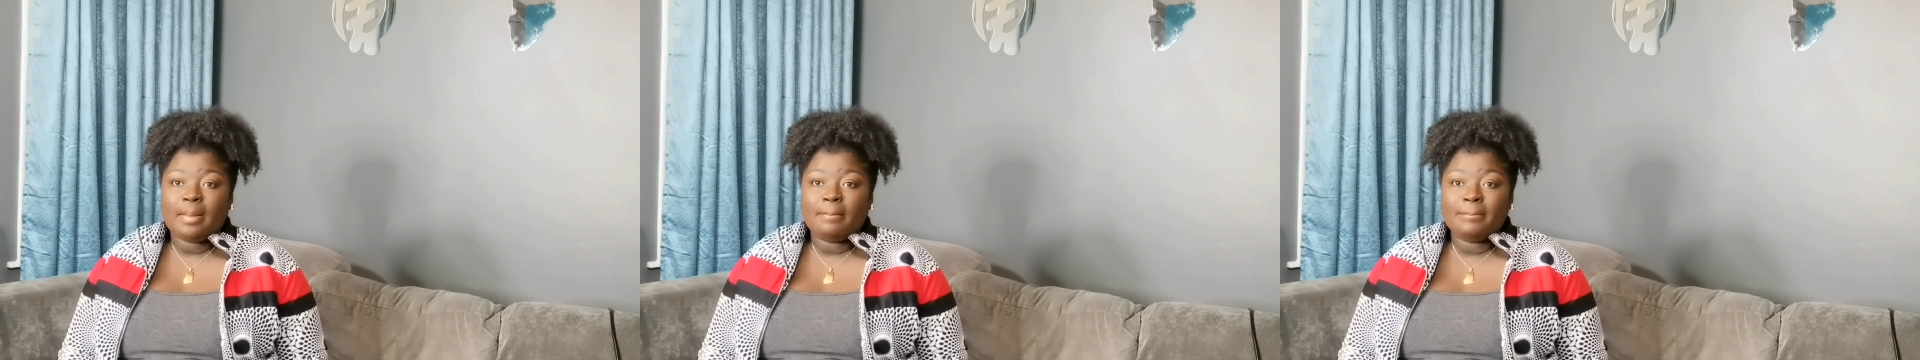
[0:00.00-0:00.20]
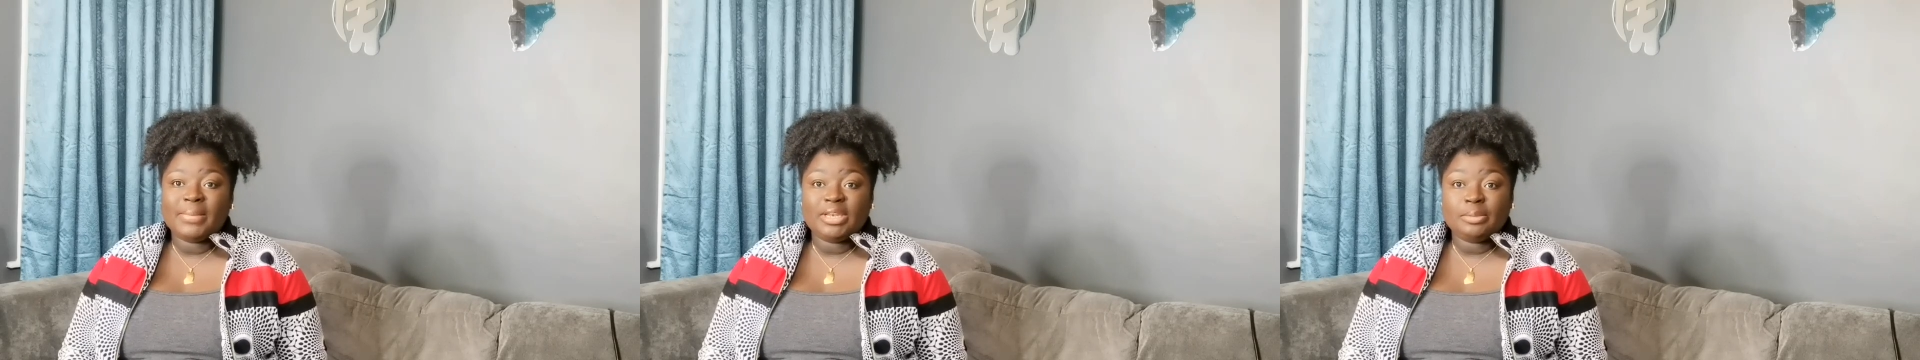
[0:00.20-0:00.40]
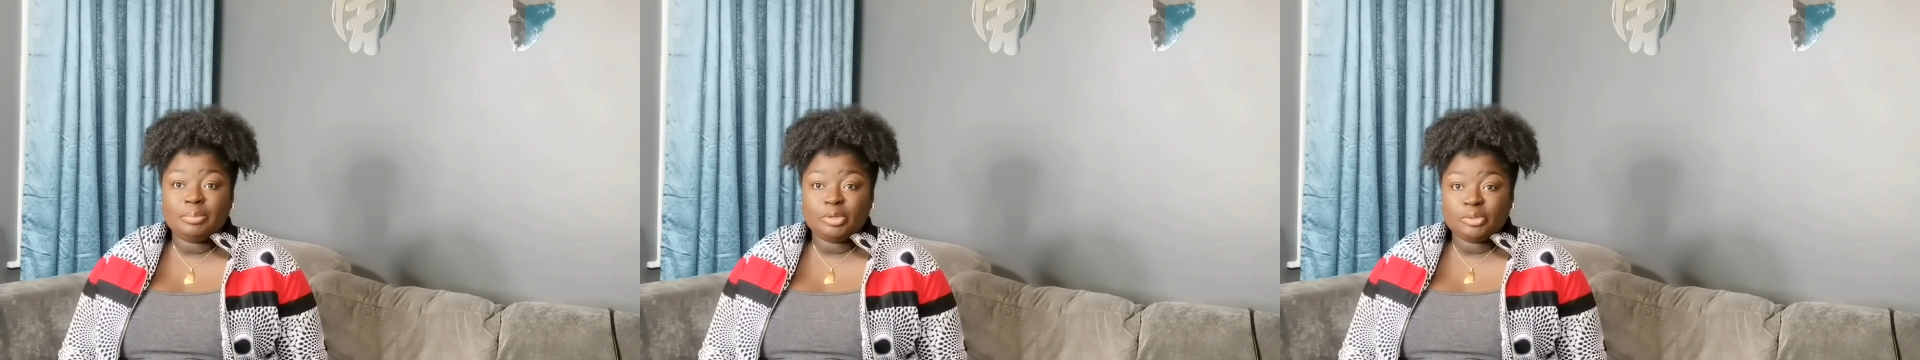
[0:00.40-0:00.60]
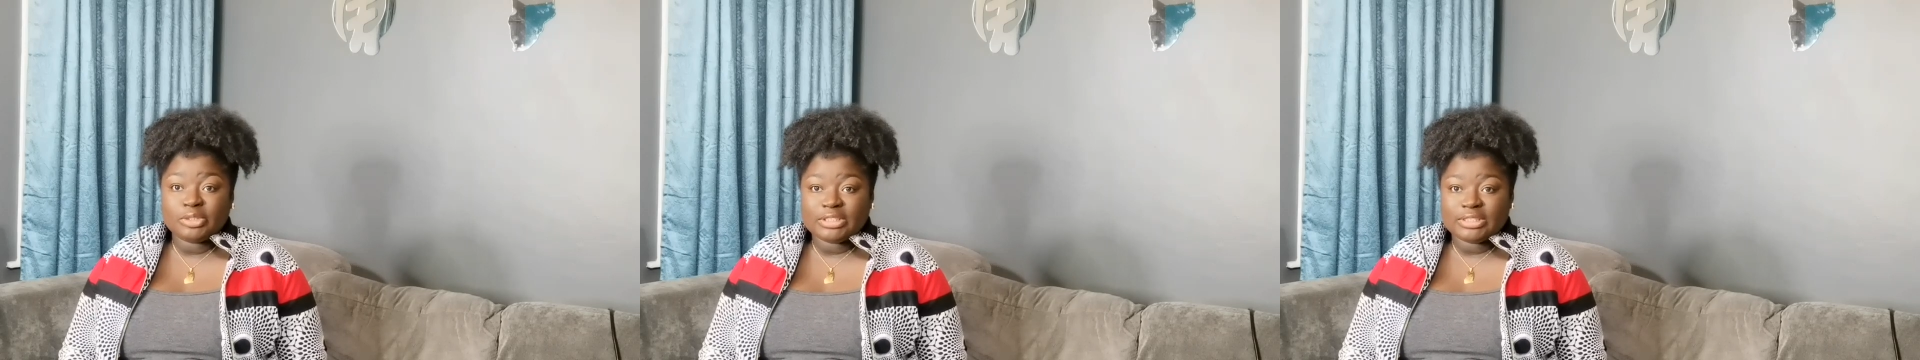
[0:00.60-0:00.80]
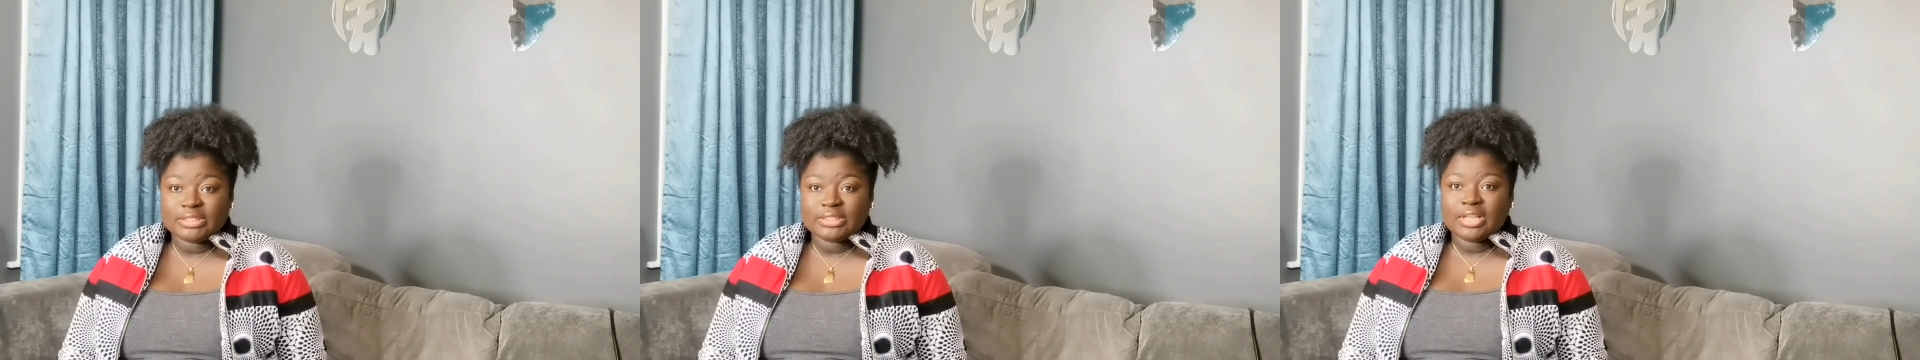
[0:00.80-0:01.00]

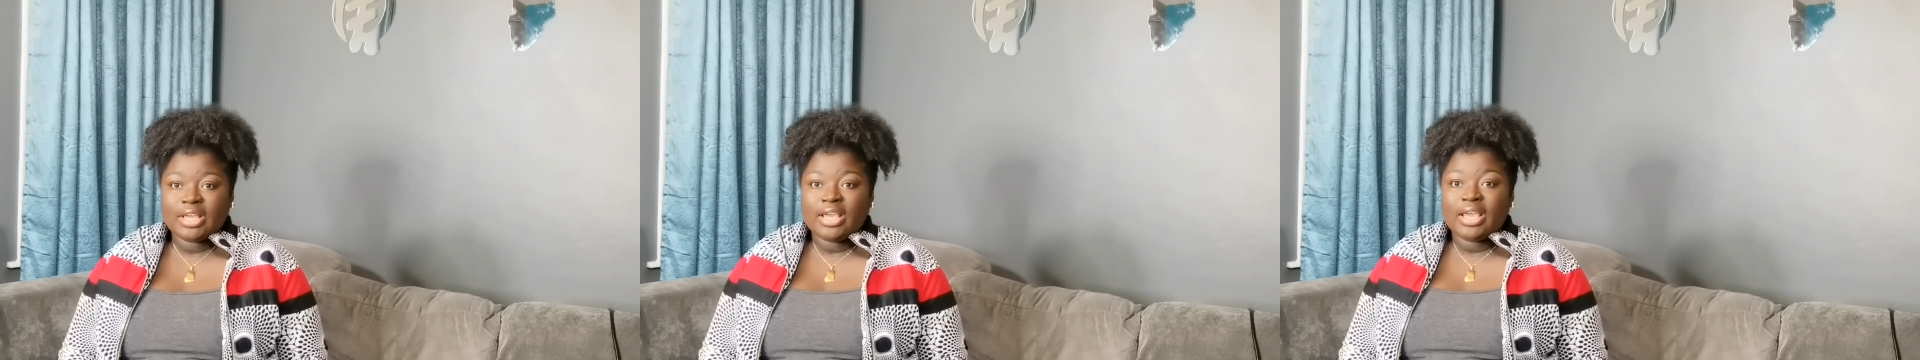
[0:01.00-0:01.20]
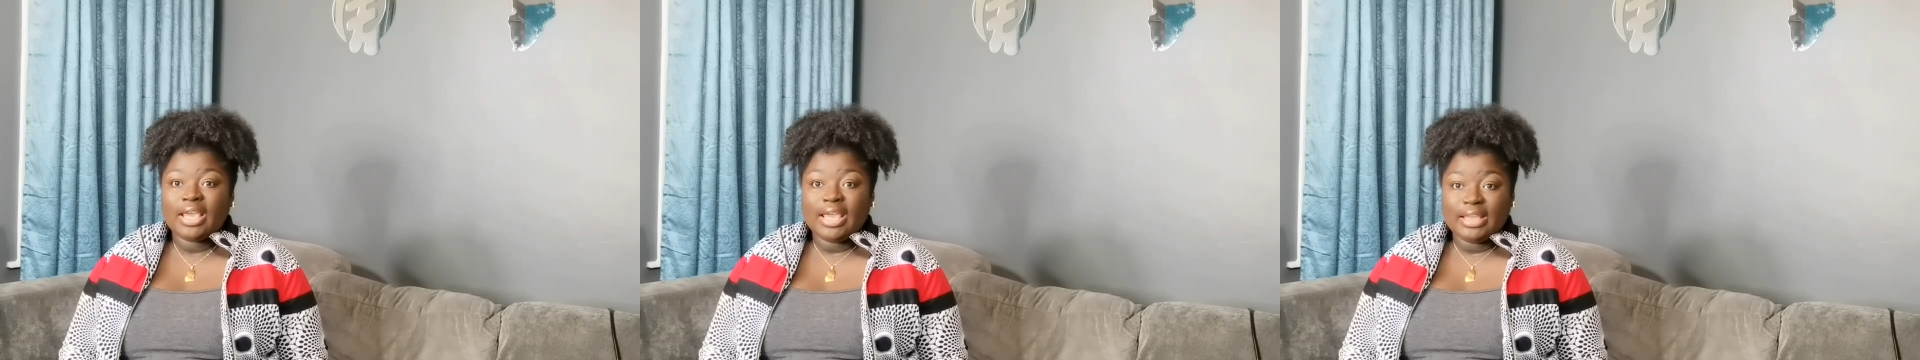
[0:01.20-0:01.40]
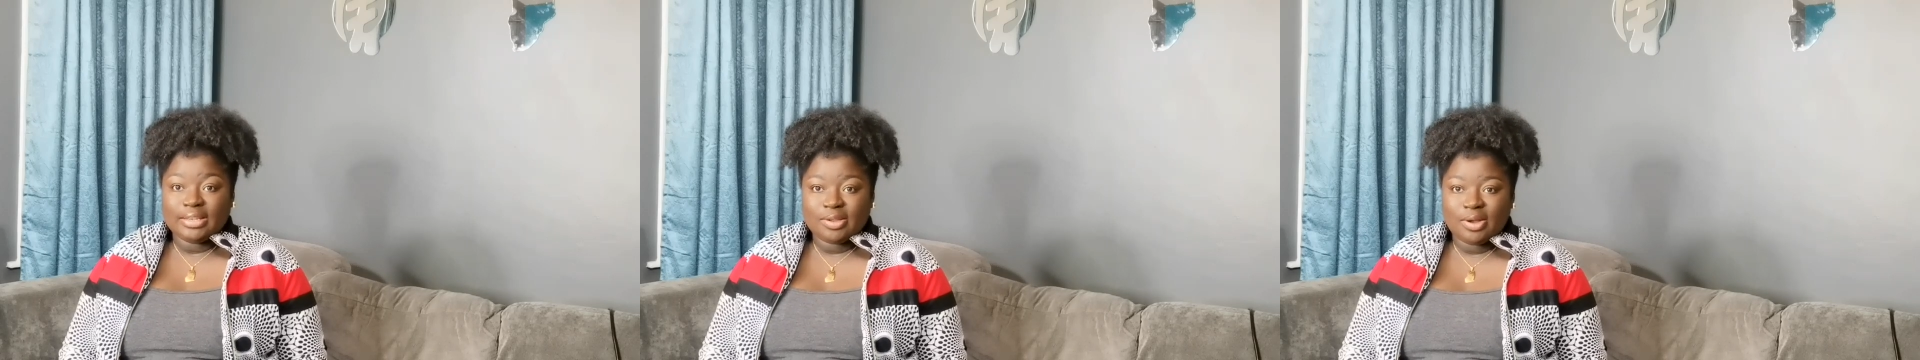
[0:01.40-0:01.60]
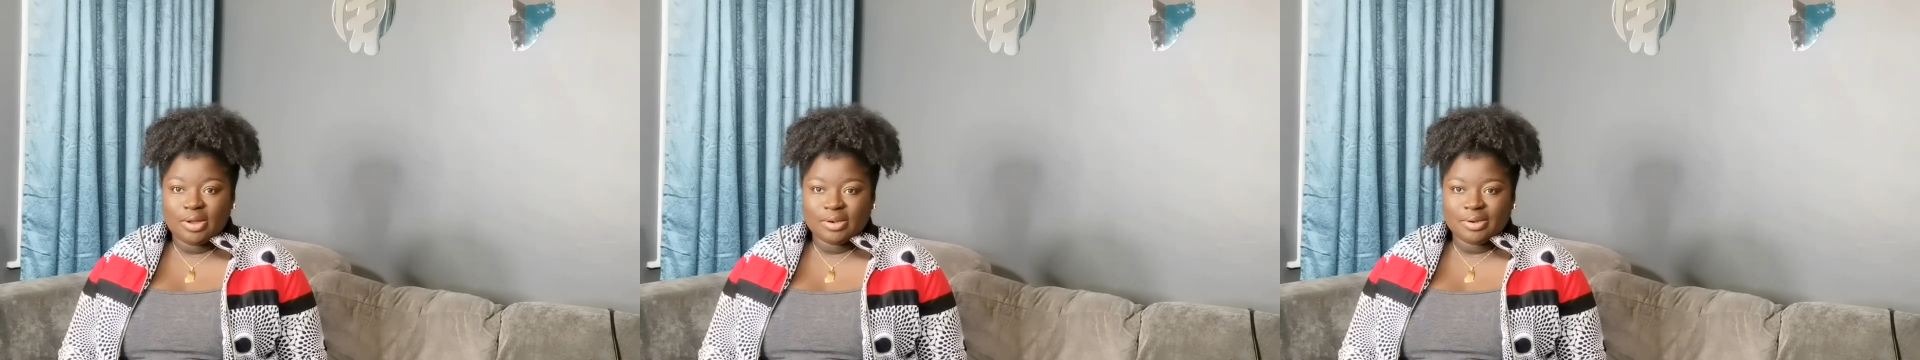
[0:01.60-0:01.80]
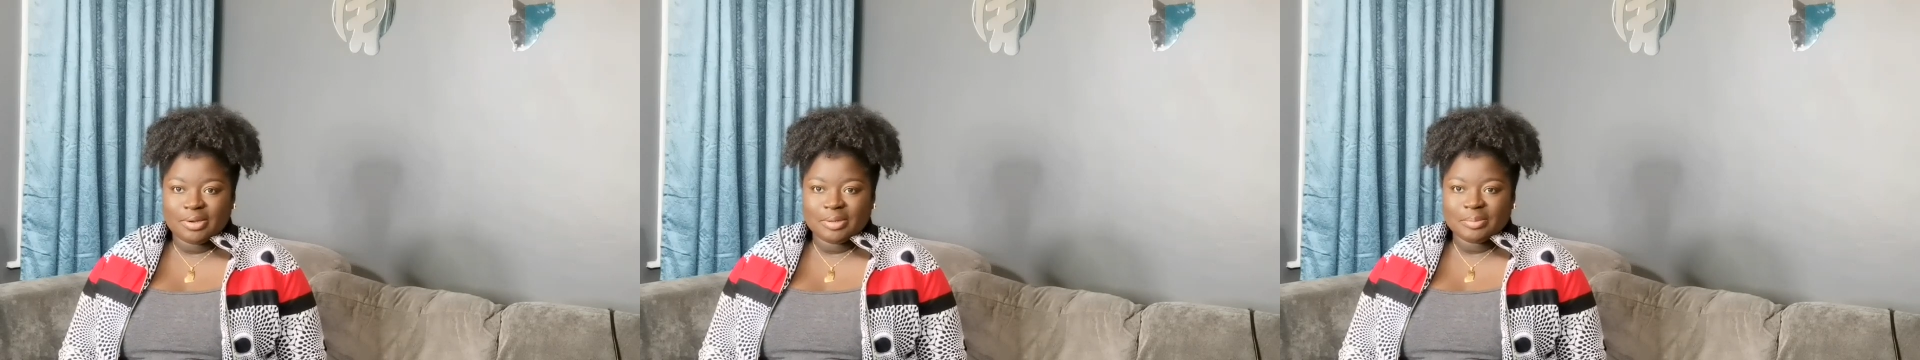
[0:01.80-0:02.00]
buildings in
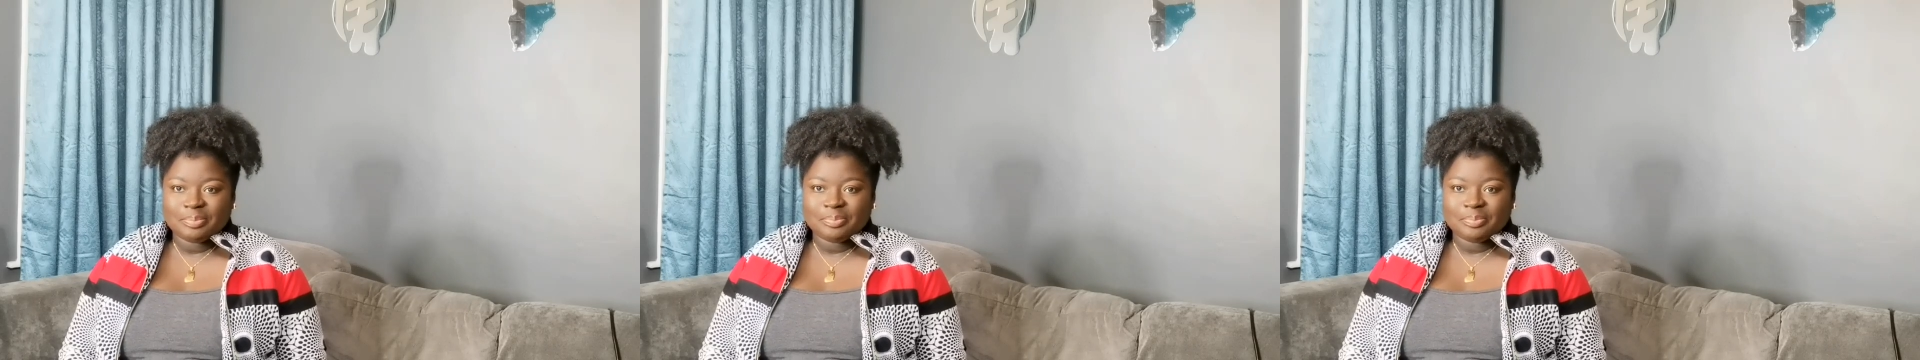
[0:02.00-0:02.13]
Ghana.